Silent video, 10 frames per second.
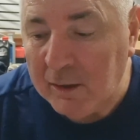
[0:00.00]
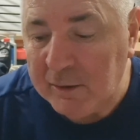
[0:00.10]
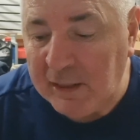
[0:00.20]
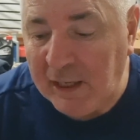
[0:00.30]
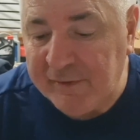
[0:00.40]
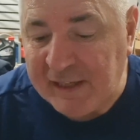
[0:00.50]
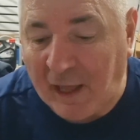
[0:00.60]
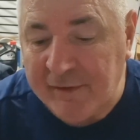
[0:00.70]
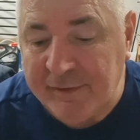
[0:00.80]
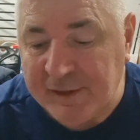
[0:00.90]
Now the
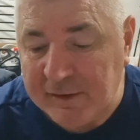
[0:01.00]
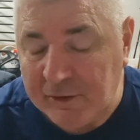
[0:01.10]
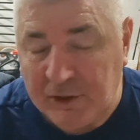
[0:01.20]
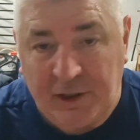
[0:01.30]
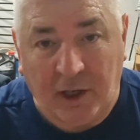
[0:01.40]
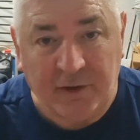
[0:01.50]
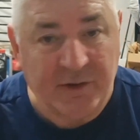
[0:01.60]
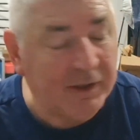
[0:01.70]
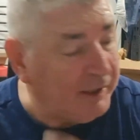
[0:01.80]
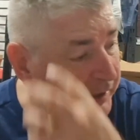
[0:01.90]
other thing that you're going
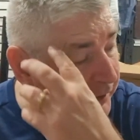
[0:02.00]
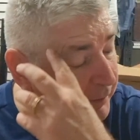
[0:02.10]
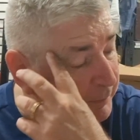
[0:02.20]
to need